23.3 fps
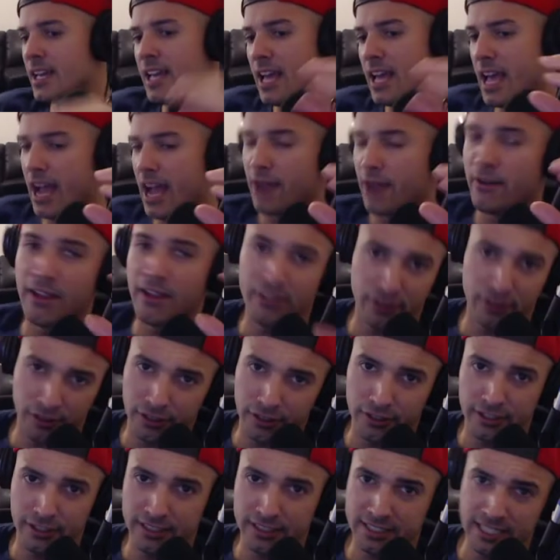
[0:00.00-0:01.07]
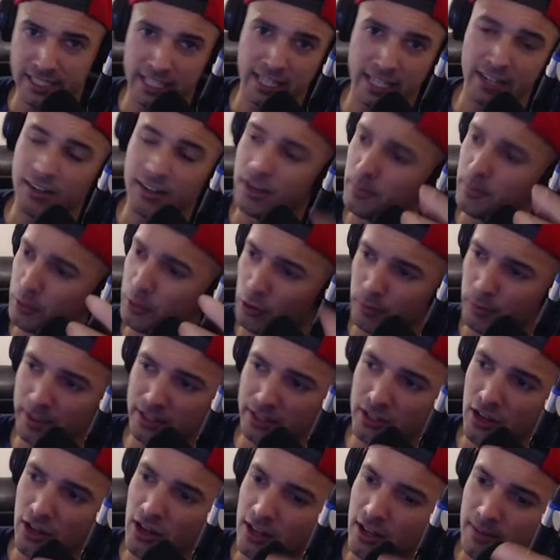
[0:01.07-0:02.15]
I'd rather literally sit here and upload me
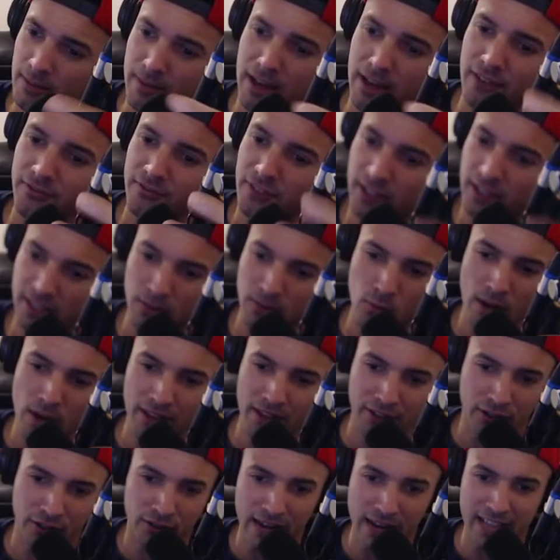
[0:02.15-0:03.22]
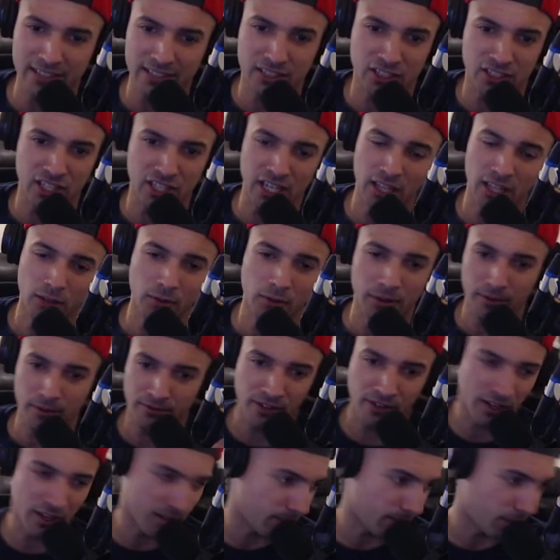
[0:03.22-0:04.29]
talk about fucking why the grass is yellow and the
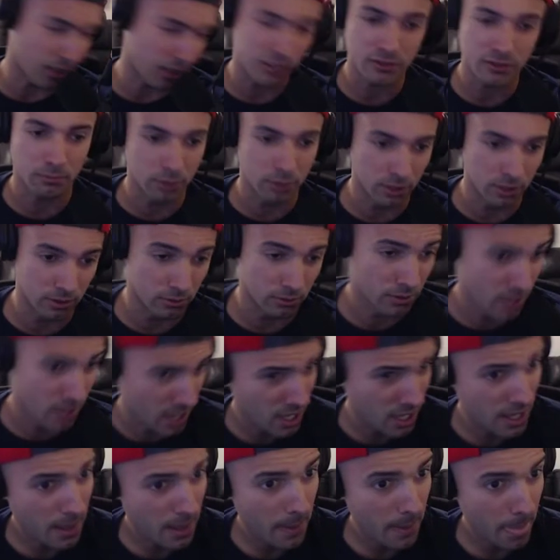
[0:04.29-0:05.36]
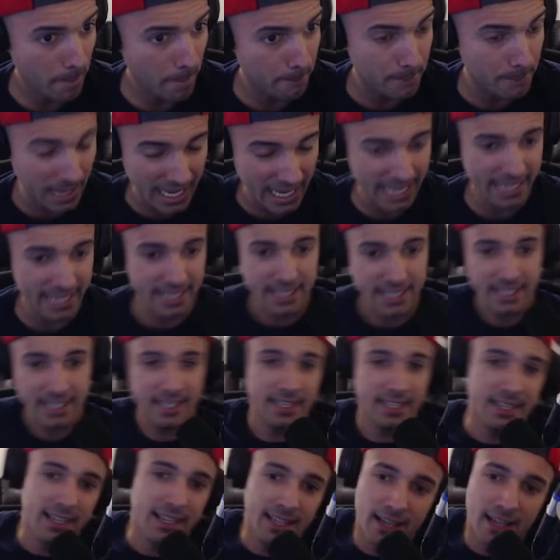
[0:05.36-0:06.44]
fucking birds are blue. But
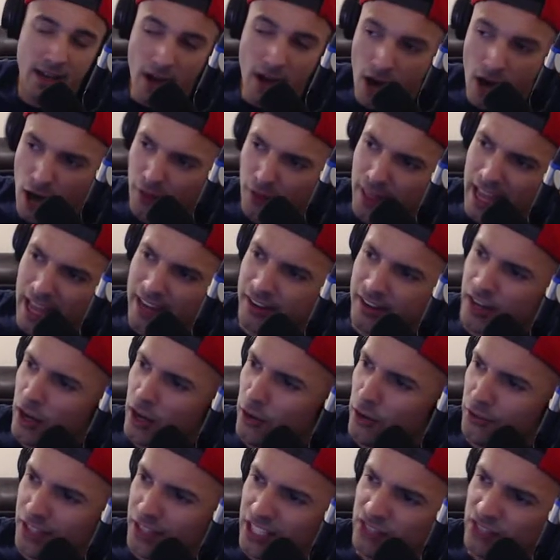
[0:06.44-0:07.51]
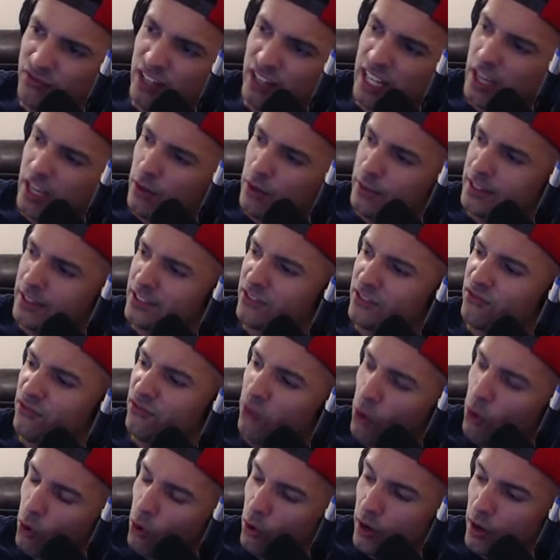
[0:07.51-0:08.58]
on that note, this video is
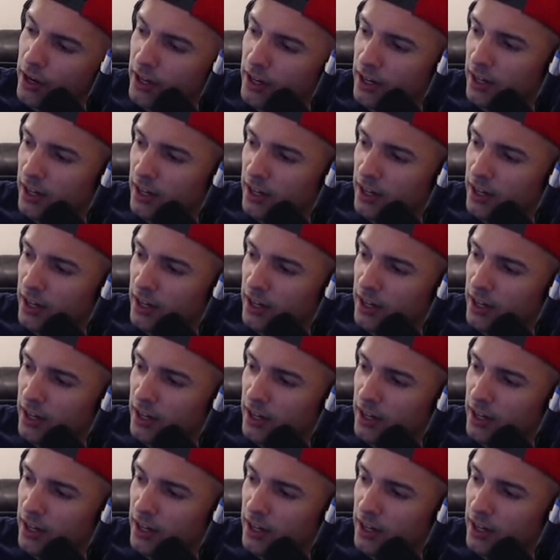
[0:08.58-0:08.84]
for